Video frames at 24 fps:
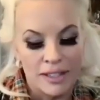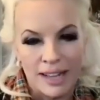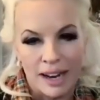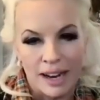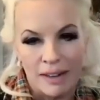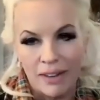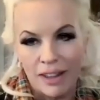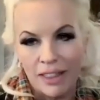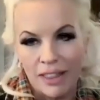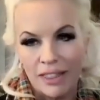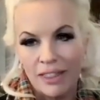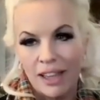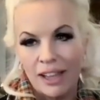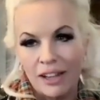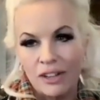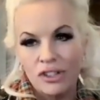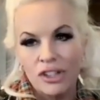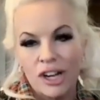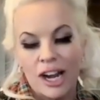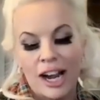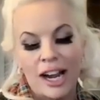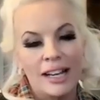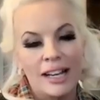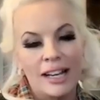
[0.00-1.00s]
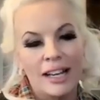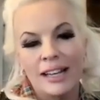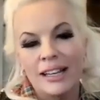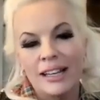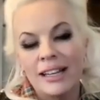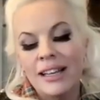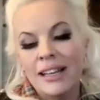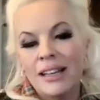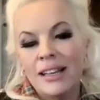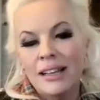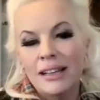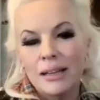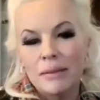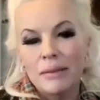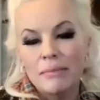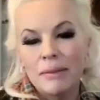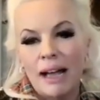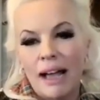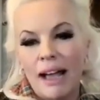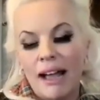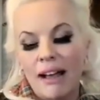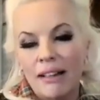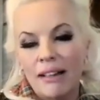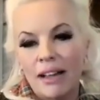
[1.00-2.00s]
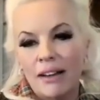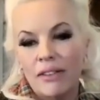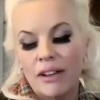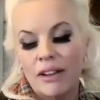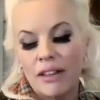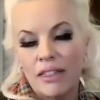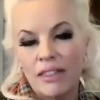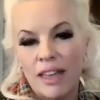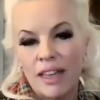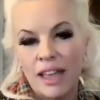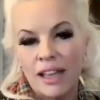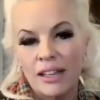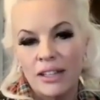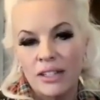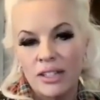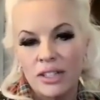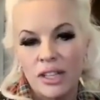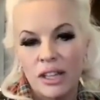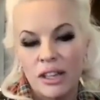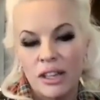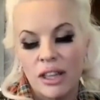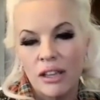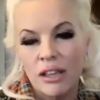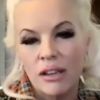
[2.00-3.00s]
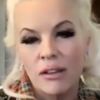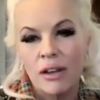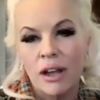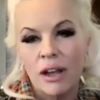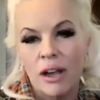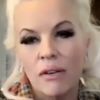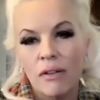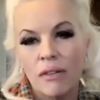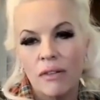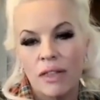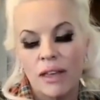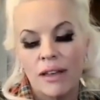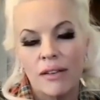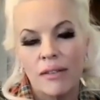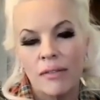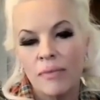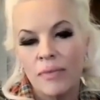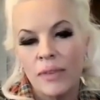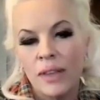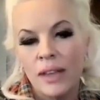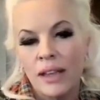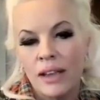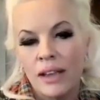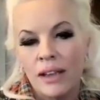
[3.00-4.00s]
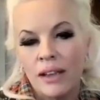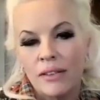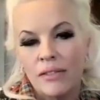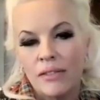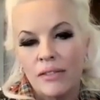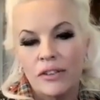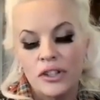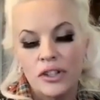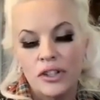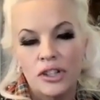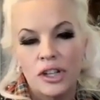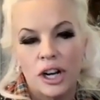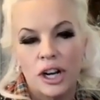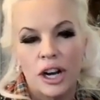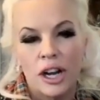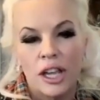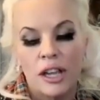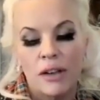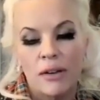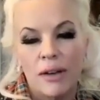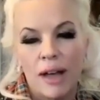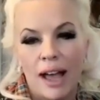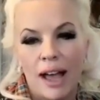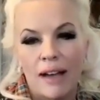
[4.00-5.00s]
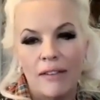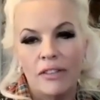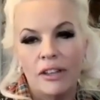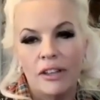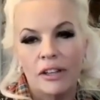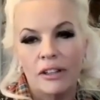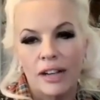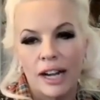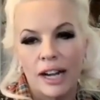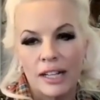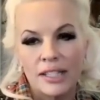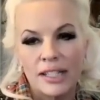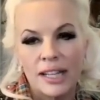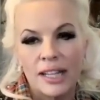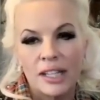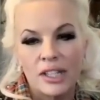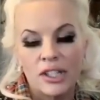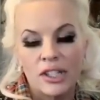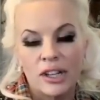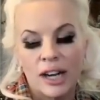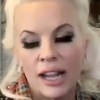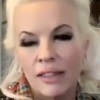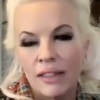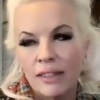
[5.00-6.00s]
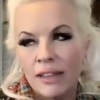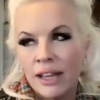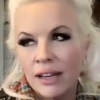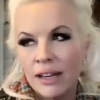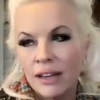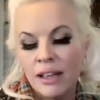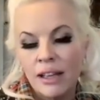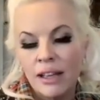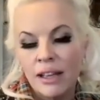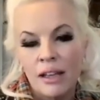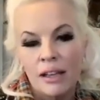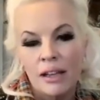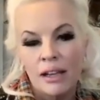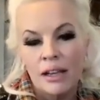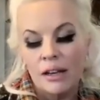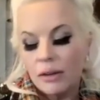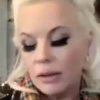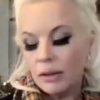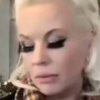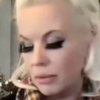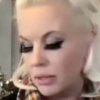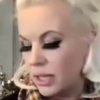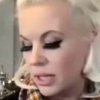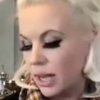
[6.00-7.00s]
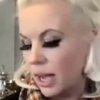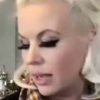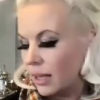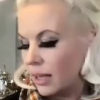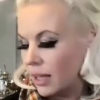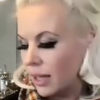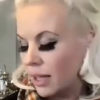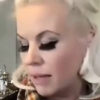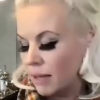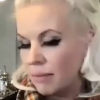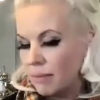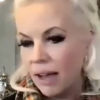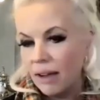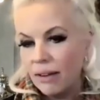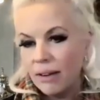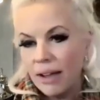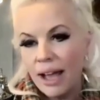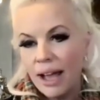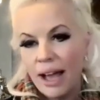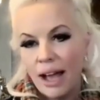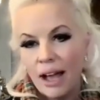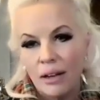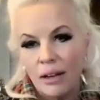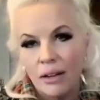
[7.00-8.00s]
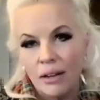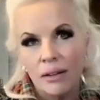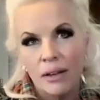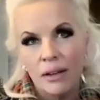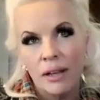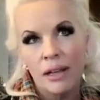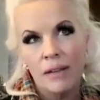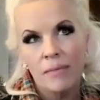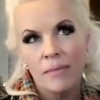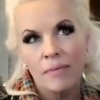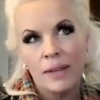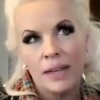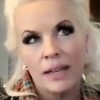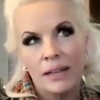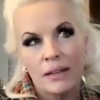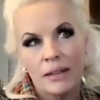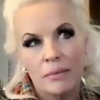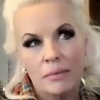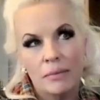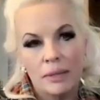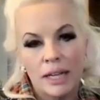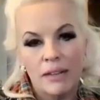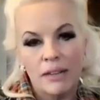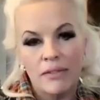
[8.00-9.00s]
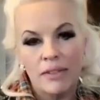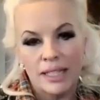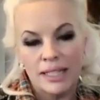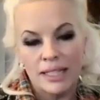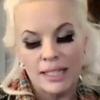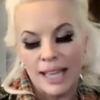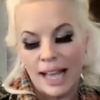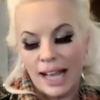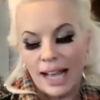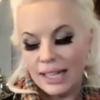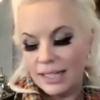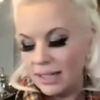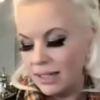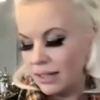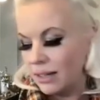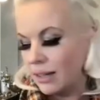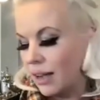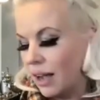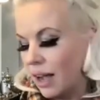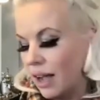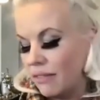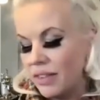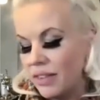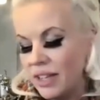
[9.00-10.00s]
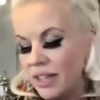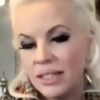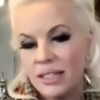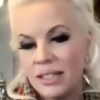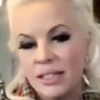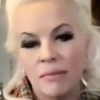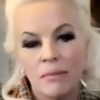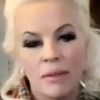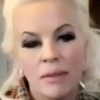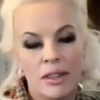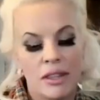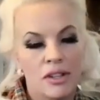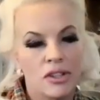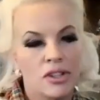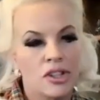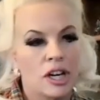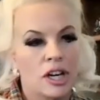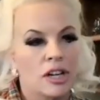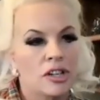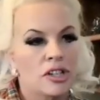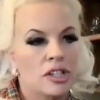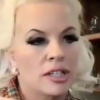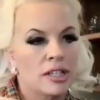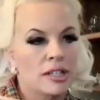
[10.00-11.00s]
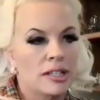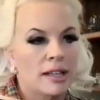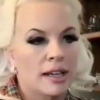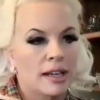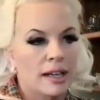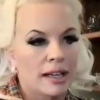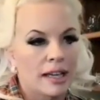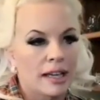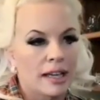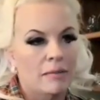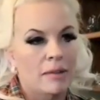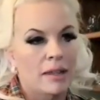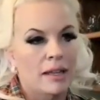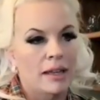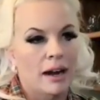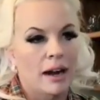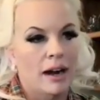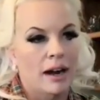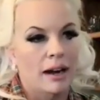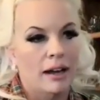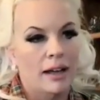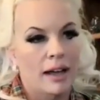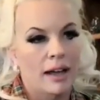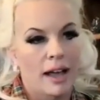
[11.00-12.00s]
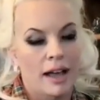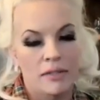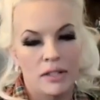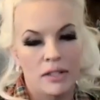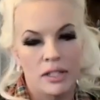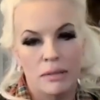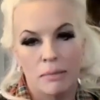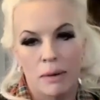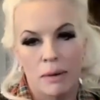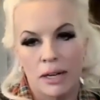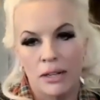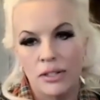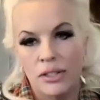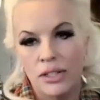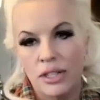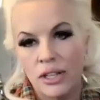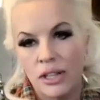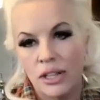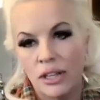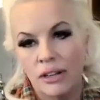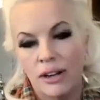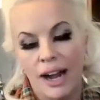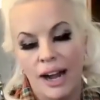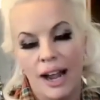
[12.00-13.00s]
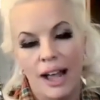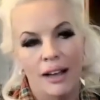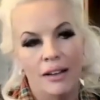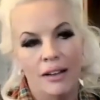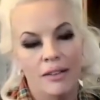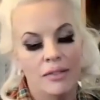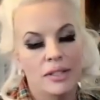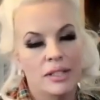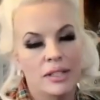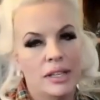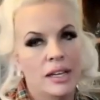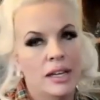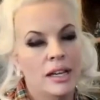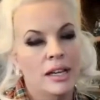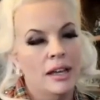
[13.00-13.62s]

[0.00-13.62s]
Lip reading: everything, trying to compile everything so that you know that for sure you have the correct history. And then, we were talking about how in previous Cats and Coffee, some of the churches that kept the archives burned to the ground.